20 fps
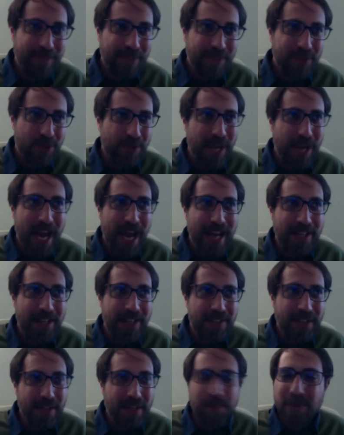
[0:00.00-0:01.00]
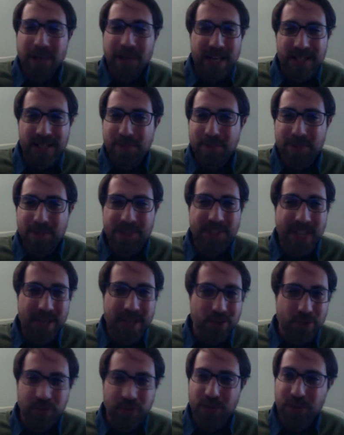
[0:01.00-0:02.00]
so 90 plus
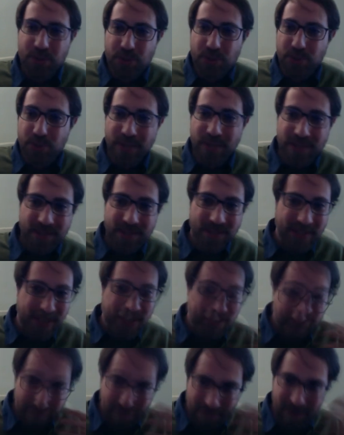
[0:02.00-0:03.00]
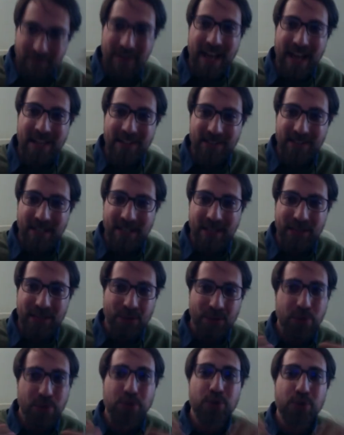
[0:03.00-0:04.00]
percent of the students have been vaccinated,
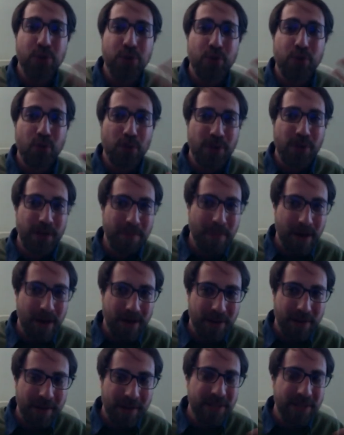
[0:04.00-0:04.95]
so you shouldn't worry about it.